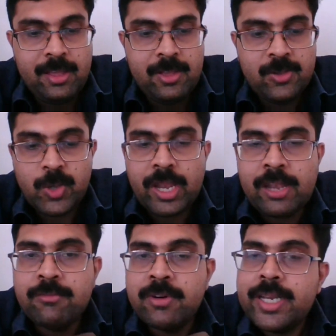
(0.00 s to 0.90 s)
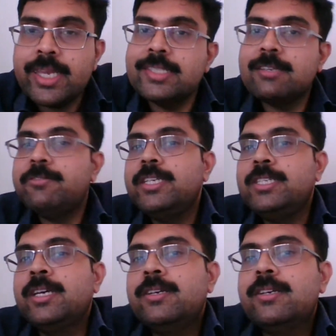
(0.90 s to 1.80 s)
So in Wernicke's
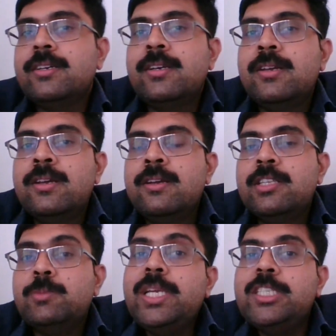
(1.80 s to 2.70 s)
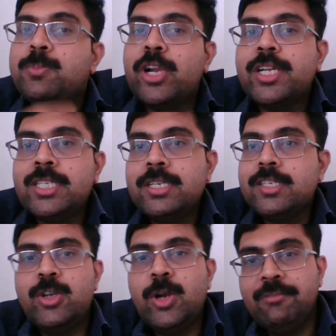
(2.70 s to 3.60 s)
aphasia, speech production
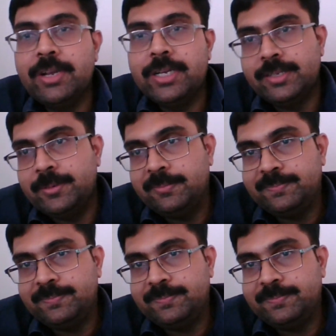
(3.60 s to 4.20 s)
is not affected.